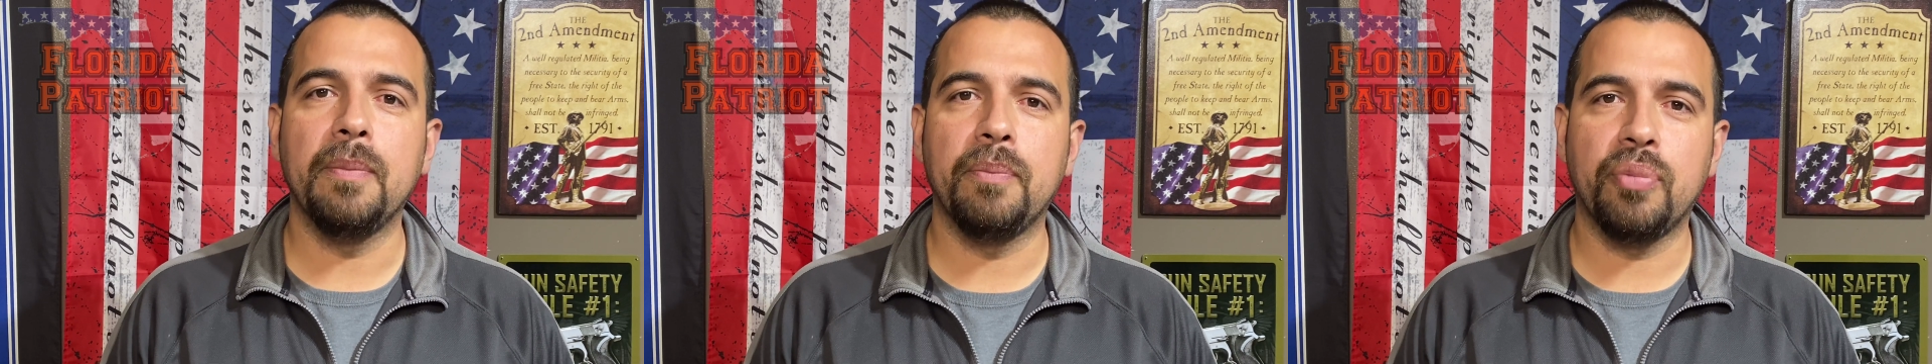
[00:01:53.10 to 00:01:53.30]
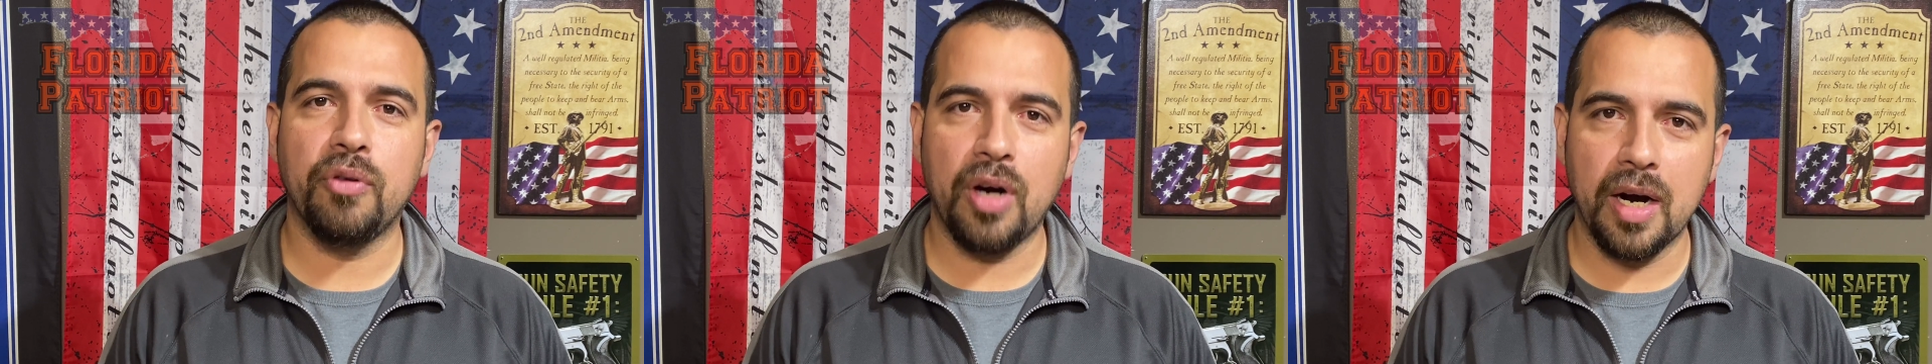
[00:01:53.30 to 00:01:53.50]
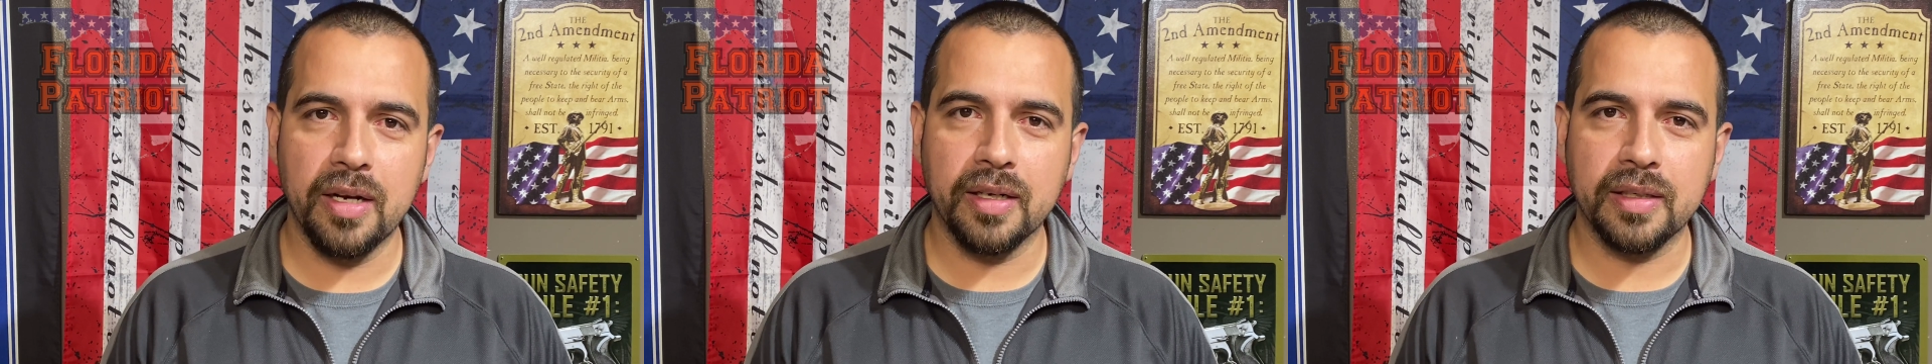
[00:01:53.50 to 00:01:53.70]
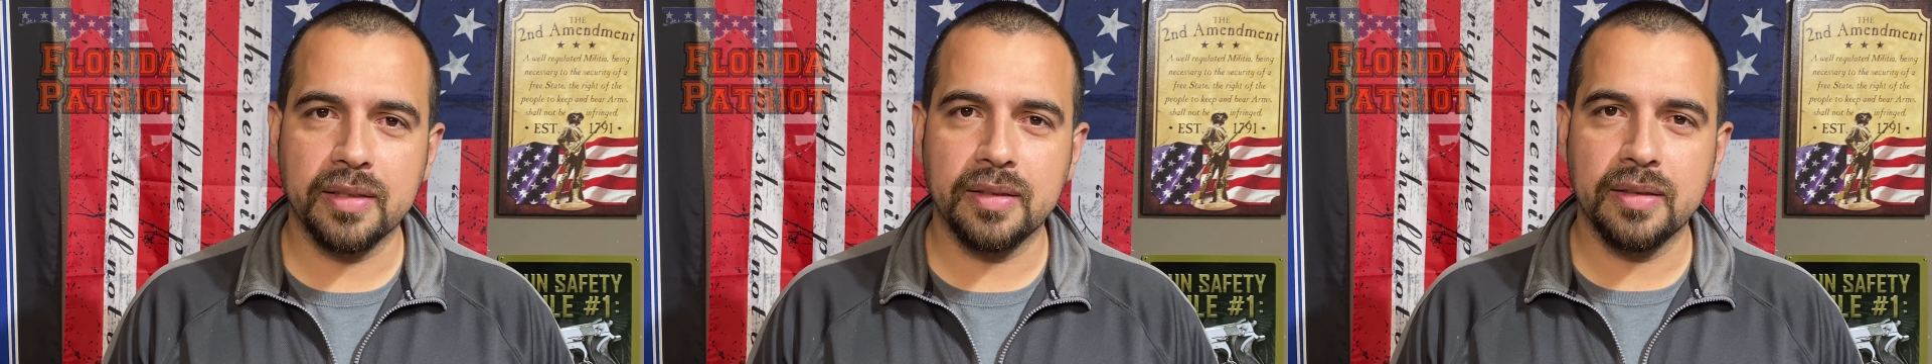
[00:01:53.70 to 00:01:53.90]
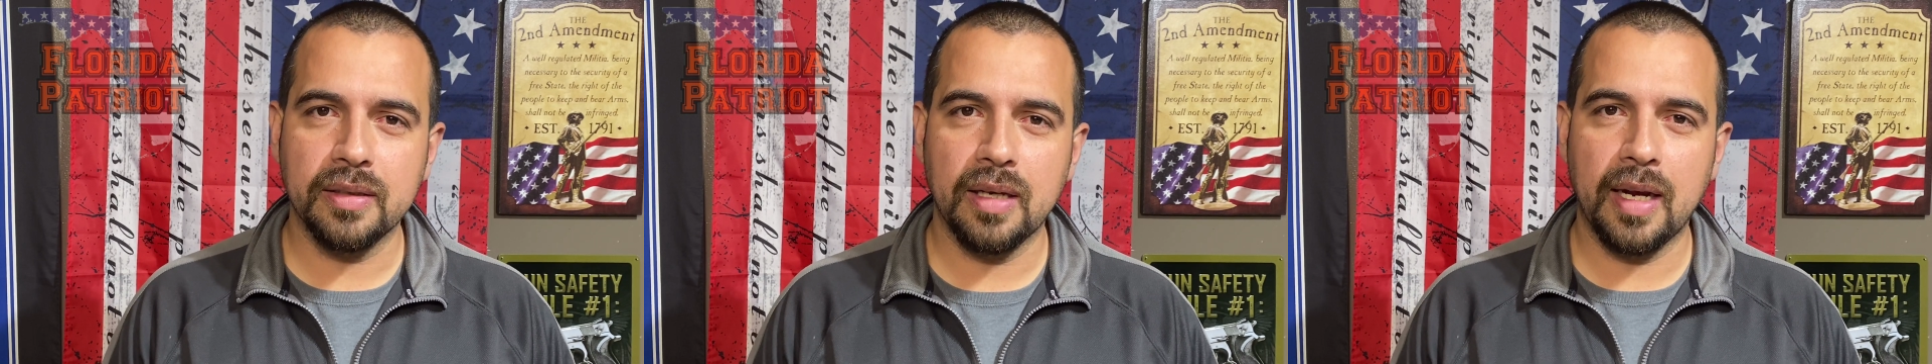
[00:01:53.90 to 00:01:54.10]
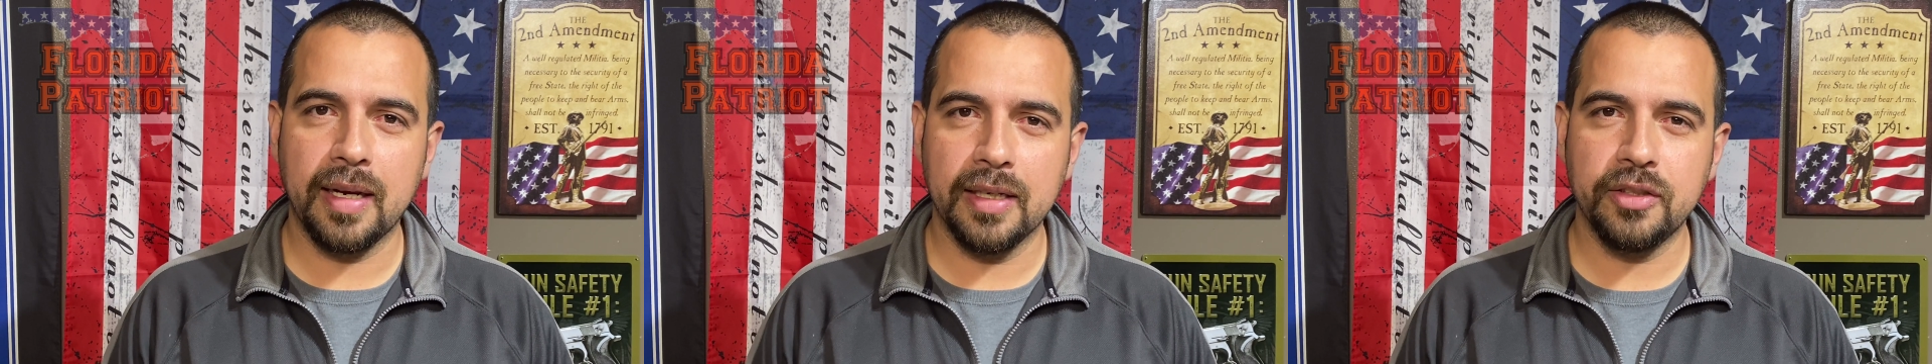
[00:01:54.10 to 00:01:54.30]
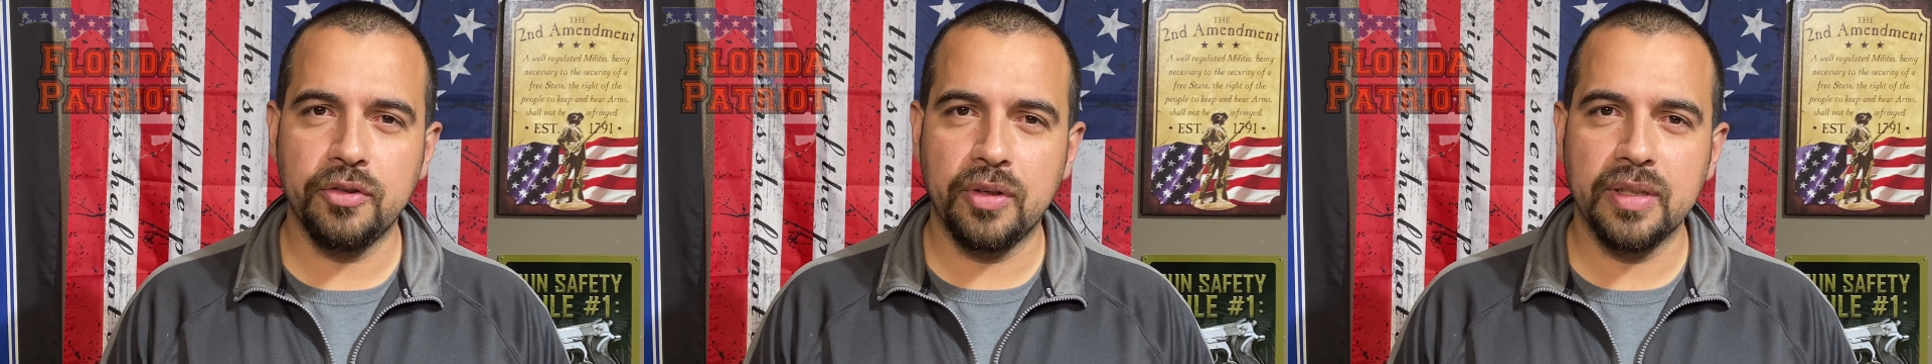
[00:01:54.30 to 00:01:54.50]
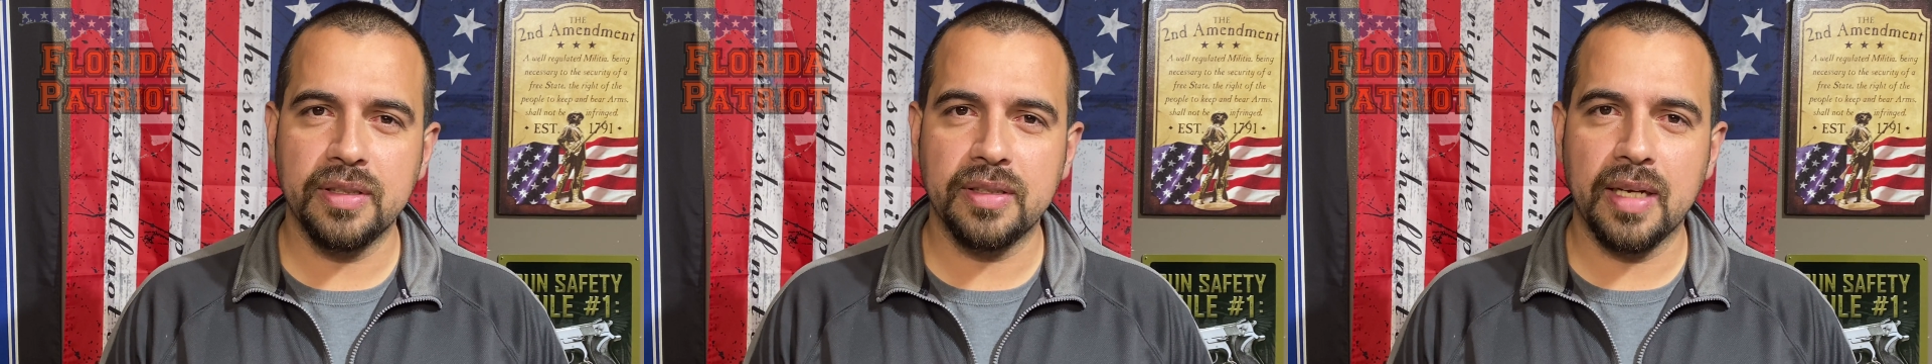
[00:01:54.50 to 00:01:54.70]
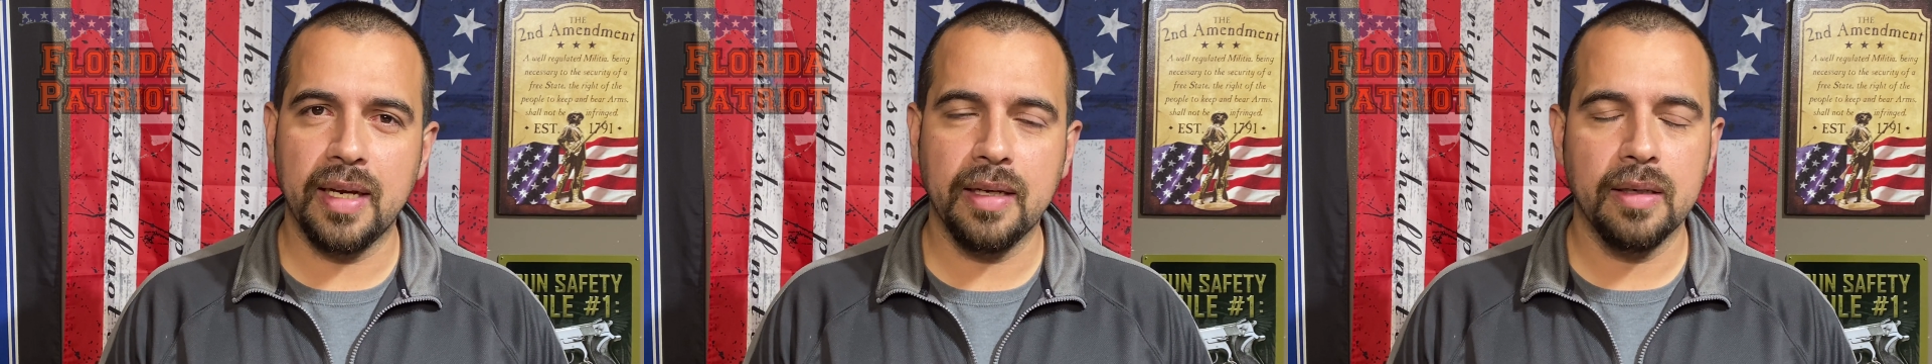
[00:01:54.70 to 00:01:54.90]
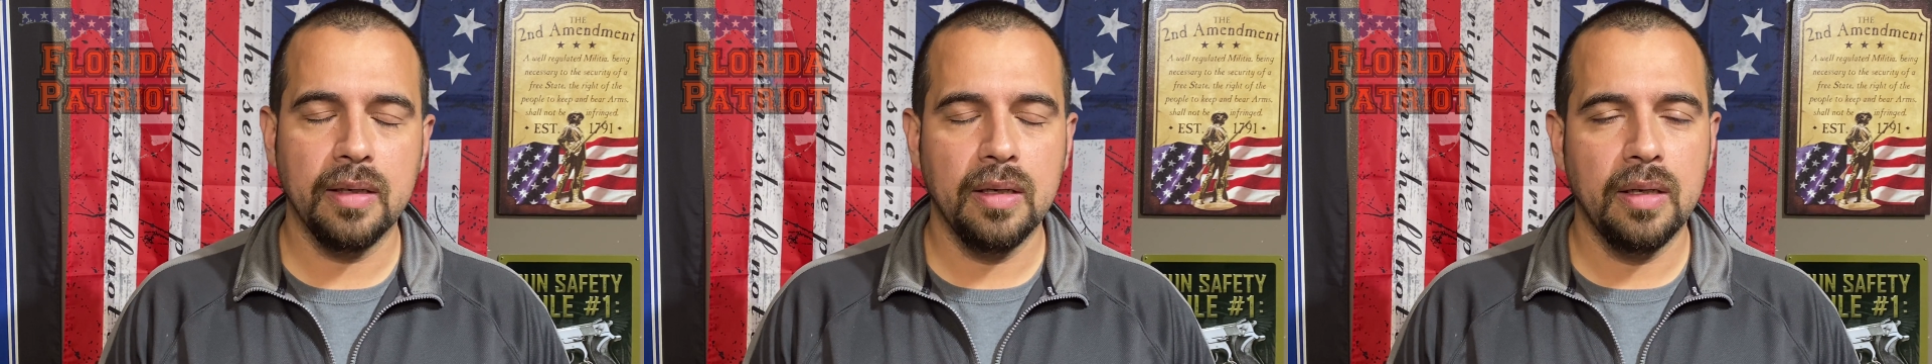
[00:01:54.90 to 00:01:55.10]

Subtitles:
products, I guess you can say.